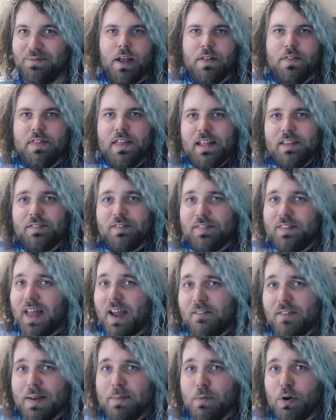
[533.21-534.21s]
This
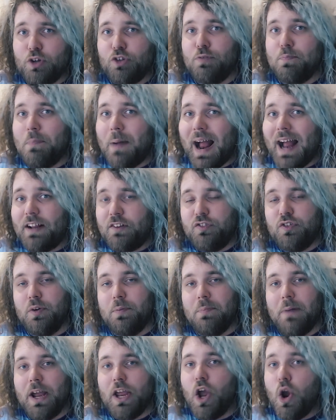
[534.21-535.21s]
very much backs up
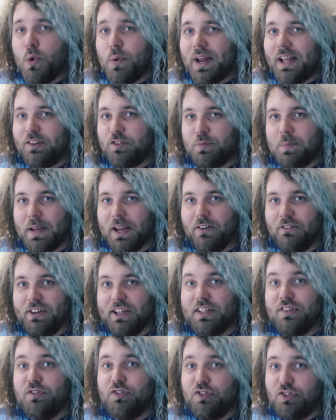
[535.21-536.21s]
my own
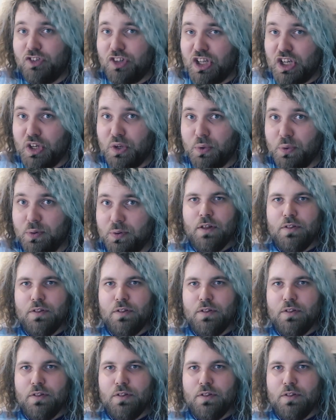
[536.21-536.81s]
experience too.